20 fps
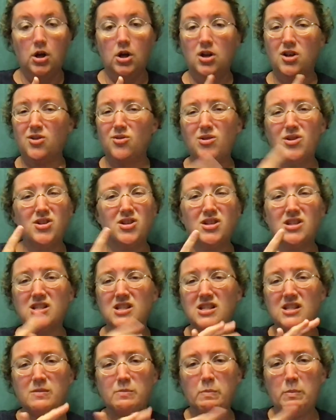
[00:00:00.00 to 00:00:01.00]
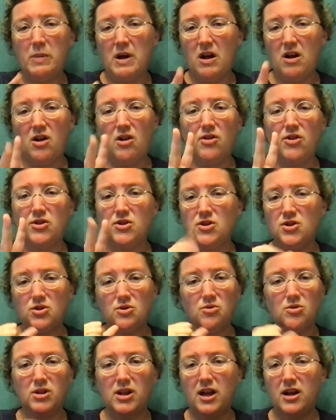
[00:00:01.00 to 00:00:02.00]
you can just spell the
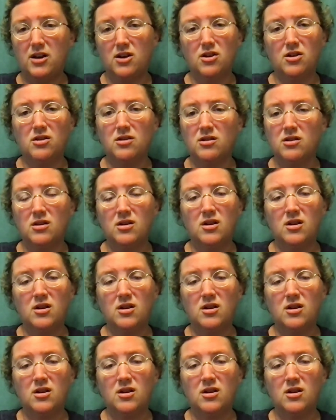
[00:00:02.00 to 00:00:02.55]
2-letter